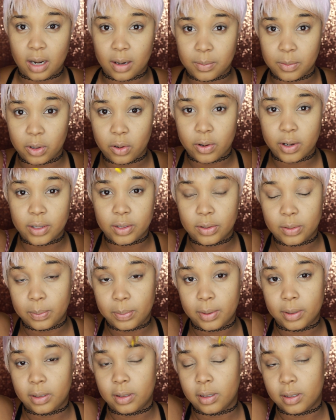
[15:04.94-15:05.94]
I'm going to
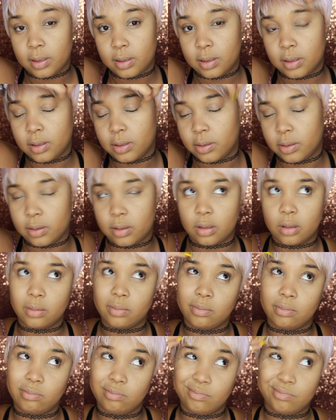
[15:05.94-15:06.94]
put this
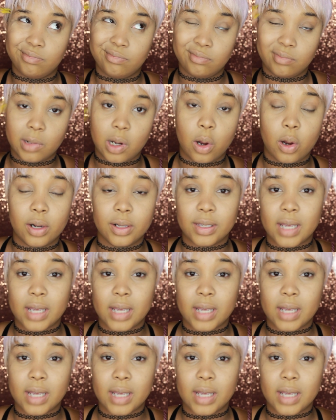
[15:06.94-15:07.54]
on